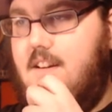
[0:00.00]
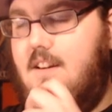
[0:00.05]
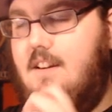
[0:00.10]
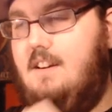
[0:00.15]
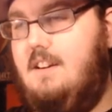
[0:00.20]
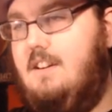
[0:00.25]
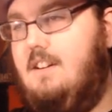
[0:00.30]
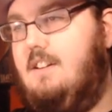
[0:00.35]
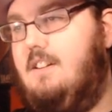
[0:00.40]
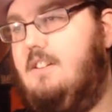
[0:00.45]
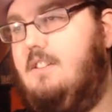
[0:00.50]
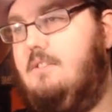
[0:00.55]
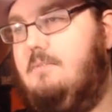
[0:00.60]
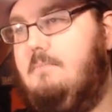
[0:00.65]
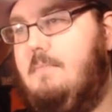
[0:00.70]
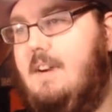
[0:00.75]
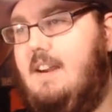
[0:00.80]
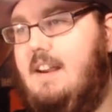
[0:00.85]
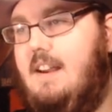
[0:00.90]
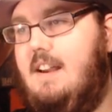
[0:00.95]
Oh,
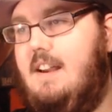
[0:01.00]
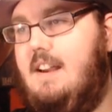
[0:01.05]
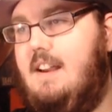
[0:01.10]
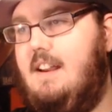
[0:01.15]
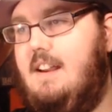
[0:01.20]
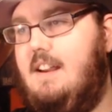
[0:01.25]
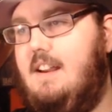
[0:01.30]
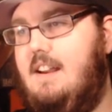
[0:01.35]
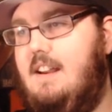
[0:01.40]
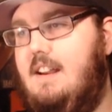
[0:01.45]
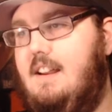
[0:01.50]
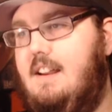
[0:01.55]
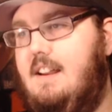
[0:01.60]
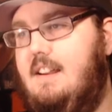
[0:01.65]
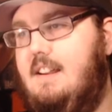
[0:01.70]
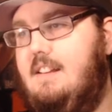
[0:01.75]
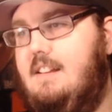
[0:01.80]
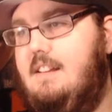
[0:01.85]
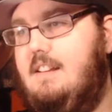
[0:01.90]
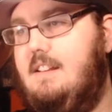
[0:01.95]

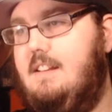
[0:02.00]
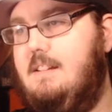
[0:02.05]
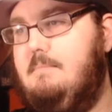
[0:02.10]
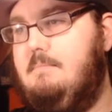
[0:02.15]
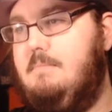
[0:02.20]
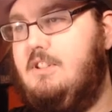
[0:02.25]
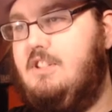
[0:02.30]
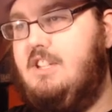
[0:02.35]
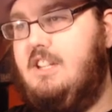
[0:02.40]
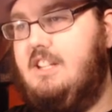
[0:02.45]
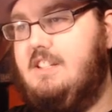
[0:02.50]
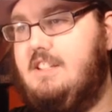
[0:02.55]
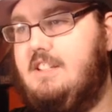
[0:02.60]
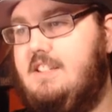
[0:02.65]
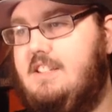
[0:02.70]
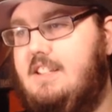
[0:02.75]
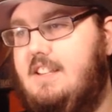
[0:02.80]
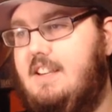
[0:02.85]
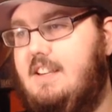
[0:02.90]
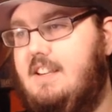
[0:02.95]
my
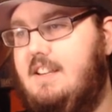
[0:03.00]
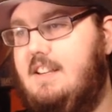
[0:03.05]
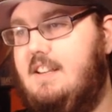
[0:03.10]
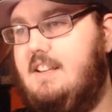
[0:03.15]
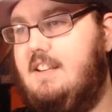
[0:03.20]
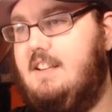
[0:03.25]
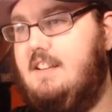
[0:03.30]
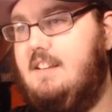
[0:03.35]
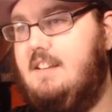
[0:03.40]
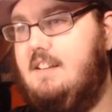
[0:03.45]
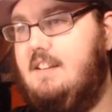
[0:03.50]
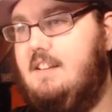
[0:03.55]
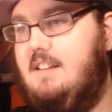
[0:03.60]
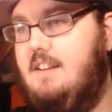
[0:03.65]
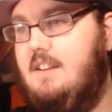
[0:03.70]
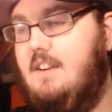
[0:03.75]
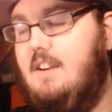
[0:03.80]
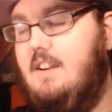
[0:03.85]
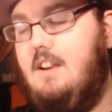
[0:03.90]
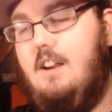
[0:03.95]
bejesus.
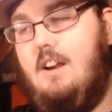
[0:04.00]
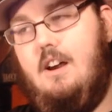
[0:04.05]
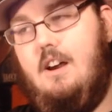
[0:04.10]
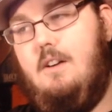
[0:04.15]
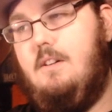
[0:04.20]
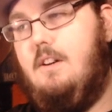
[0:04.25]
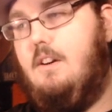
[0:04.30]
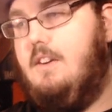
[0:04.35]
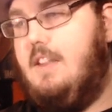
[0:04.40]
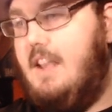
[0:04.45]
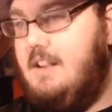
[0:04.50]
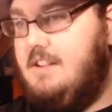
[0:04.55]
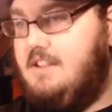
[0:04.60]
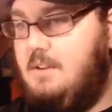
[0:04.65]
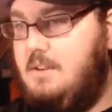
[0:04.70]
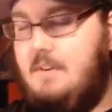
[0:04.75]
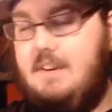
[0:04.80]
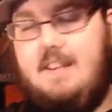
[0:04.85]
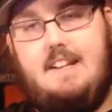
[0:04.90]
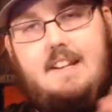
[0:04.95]
Oh, okay.
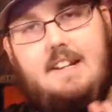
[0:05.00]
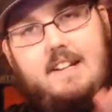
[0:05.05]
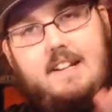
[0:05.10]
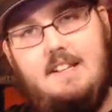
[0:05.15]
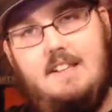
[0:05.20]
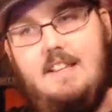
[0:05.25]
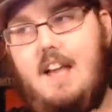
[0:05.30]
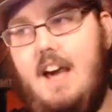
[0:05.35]
So we're getting a